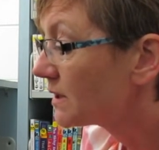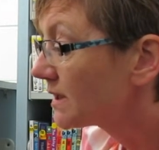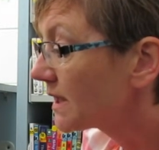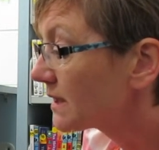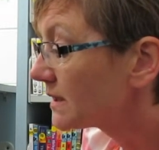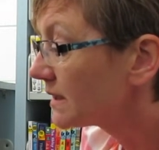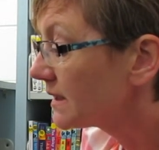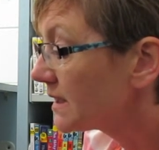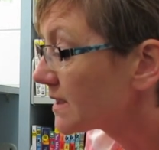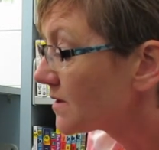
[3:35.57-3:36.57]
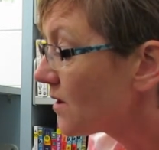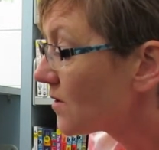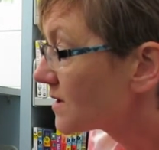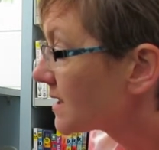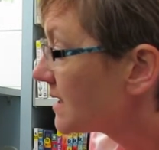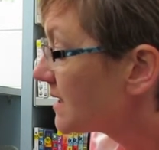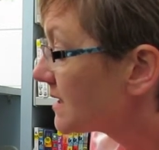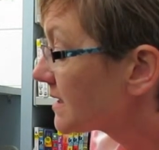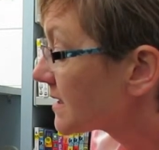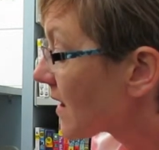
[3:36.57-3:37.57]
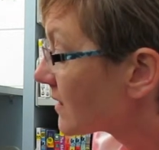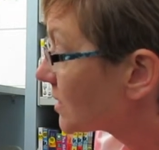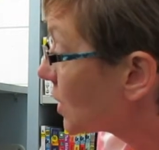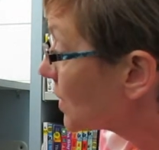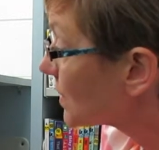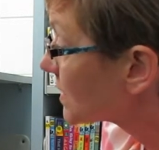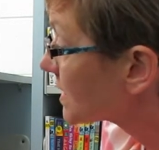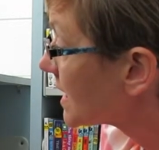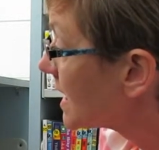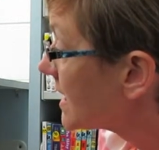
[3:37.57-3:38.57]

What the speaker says: tickling his nose and his toes,